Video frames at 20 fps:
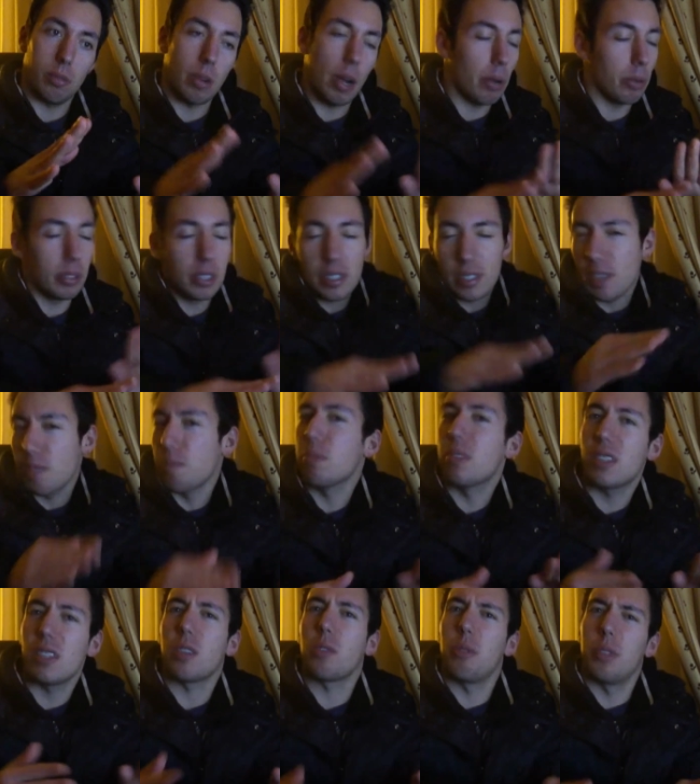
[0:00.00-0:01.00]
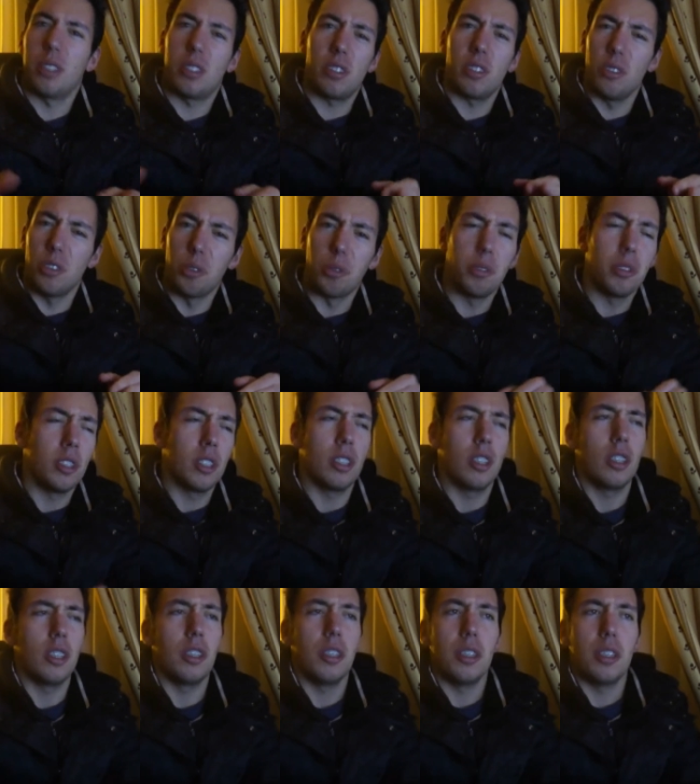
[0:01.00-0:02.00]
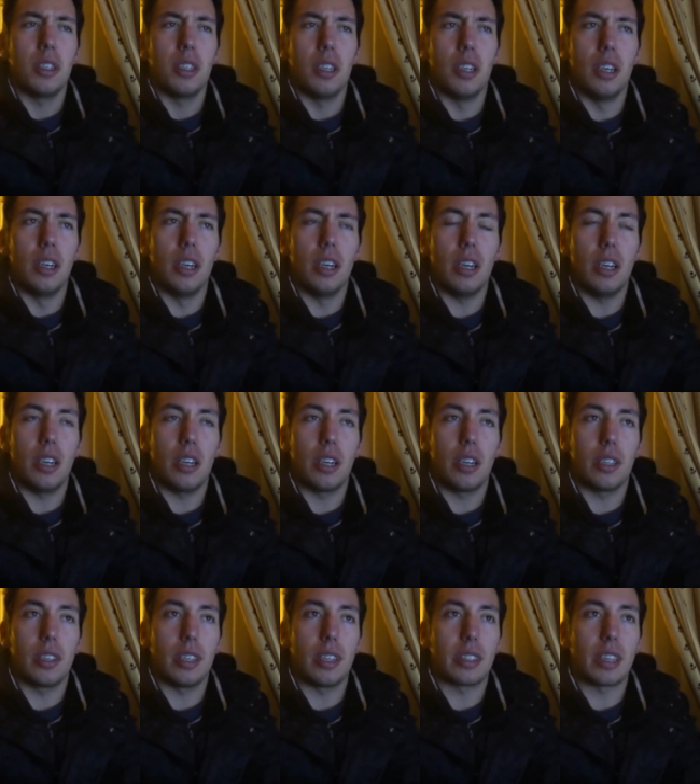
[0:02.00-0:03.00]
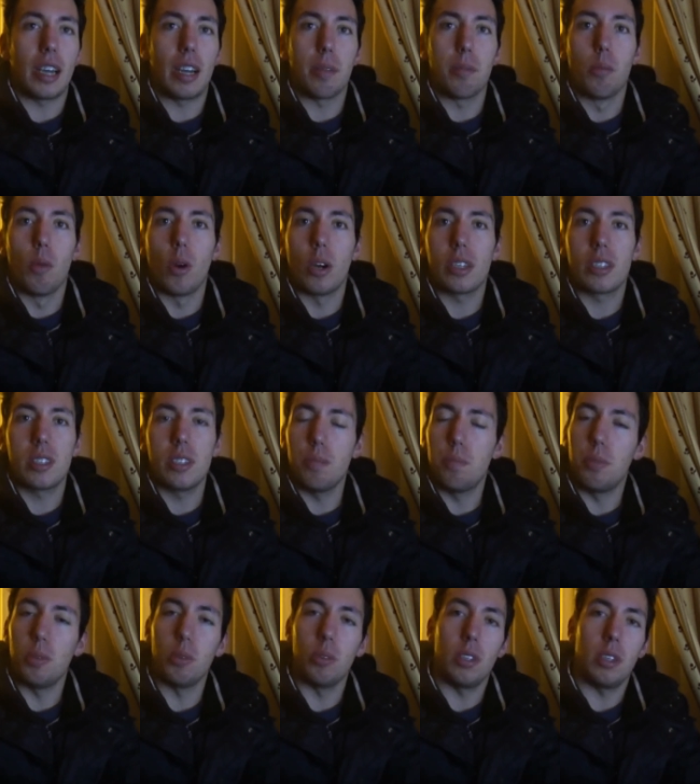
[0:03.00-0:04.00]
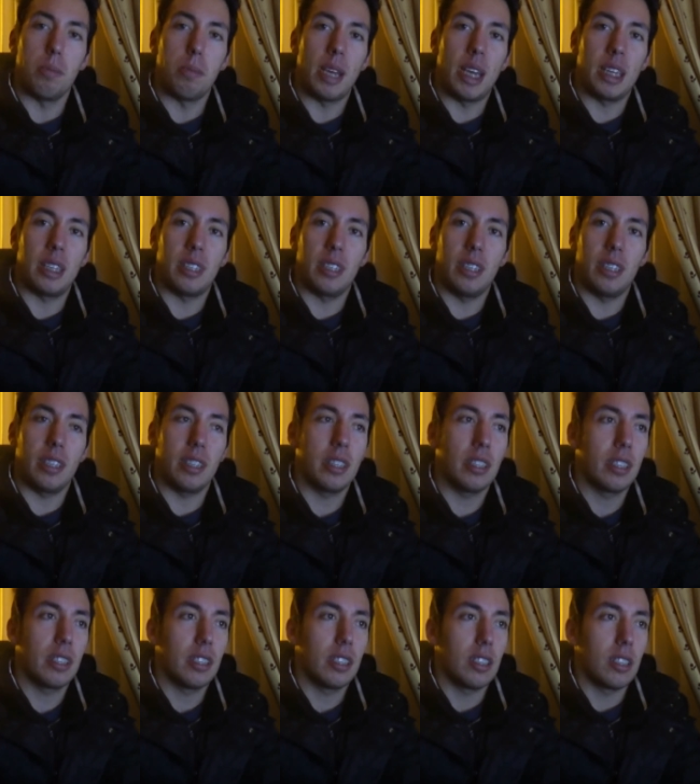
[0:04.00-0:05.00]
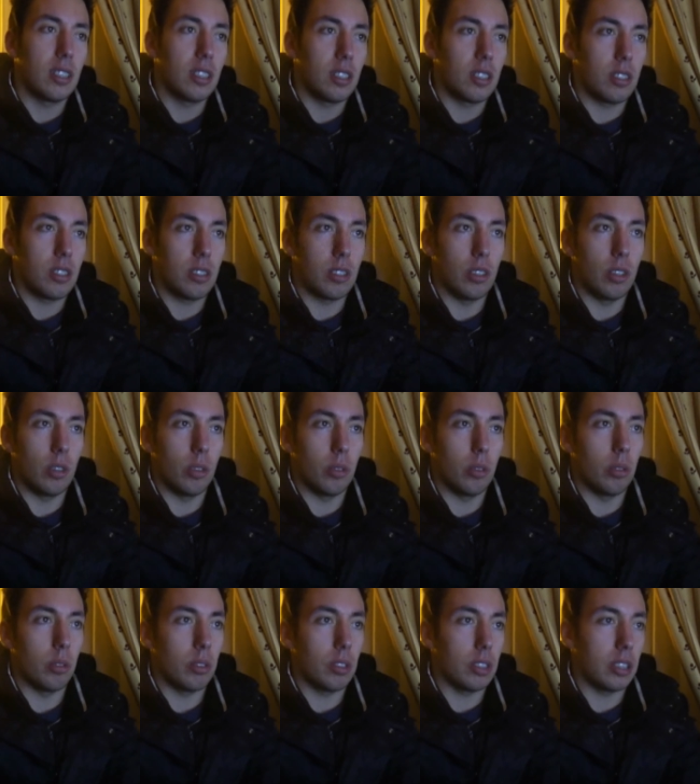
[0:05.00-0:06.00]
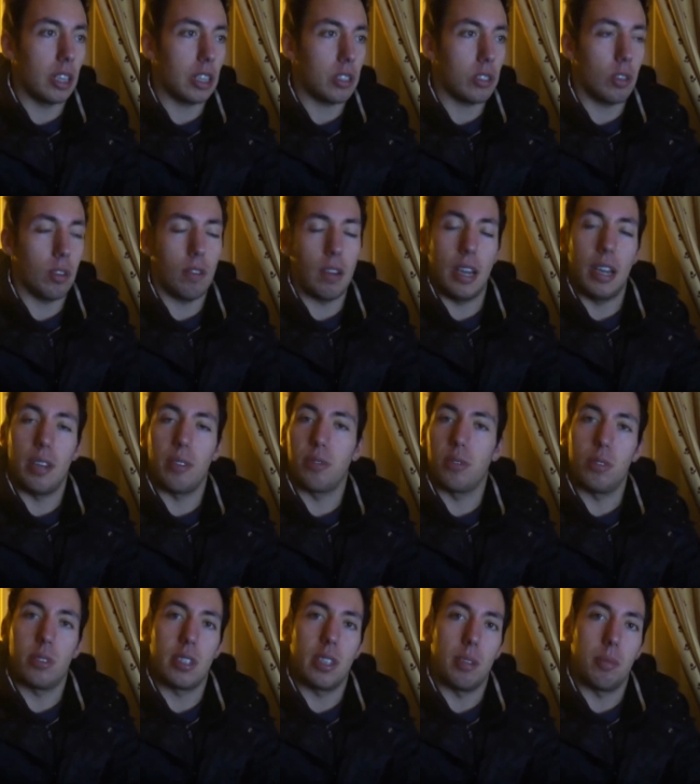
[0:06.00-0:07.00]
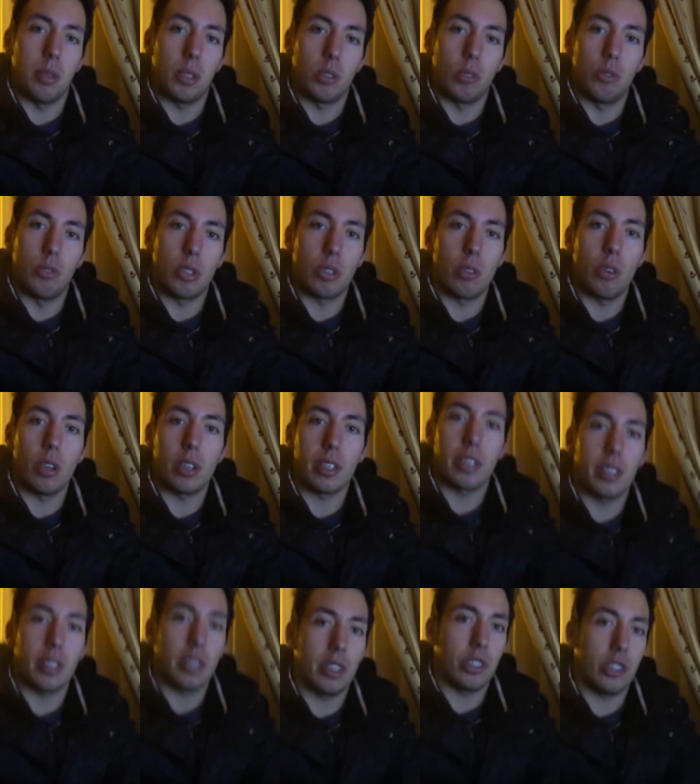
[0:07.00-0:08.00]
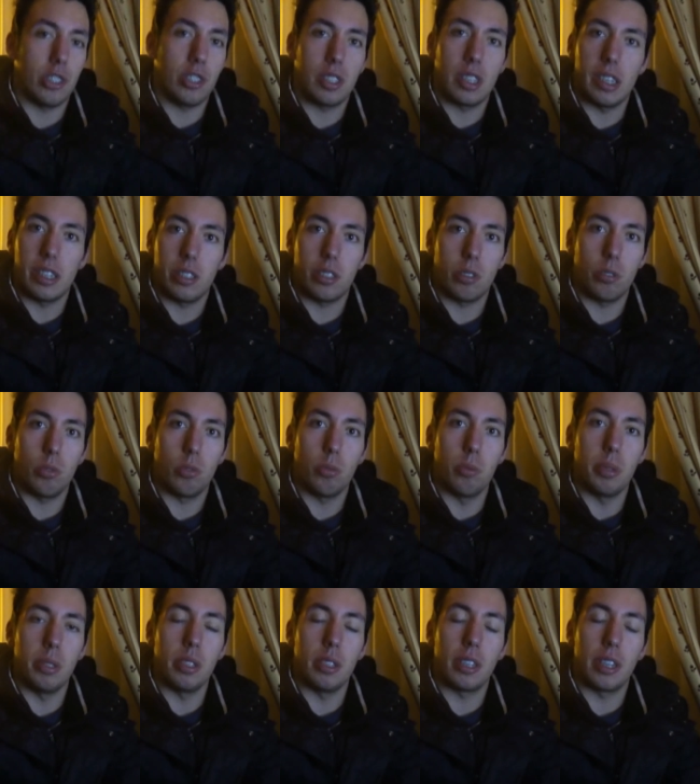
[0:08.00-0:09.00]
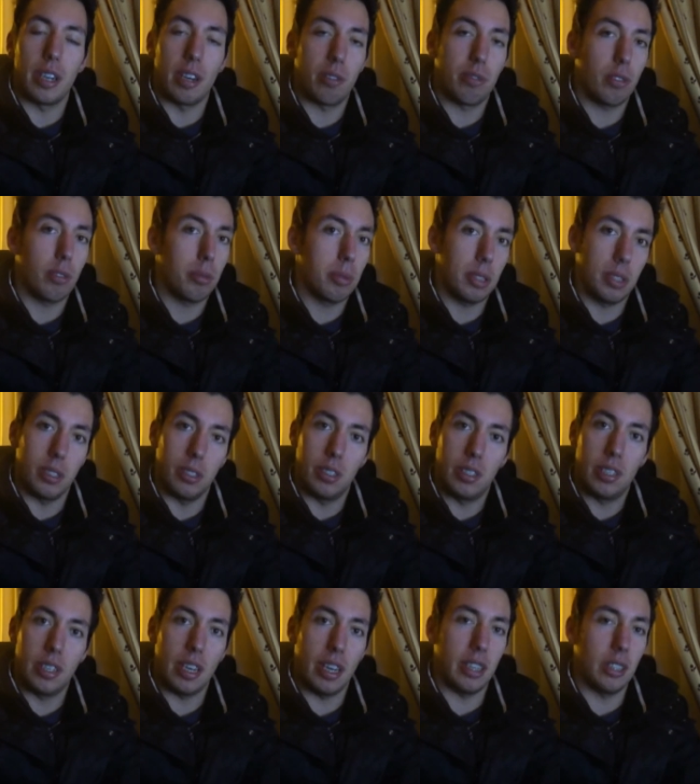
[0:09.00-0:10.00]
well, the same sequence, you know, that are more CPU demanding. So that's all I have to say about overclocking. I just ask you to be careful because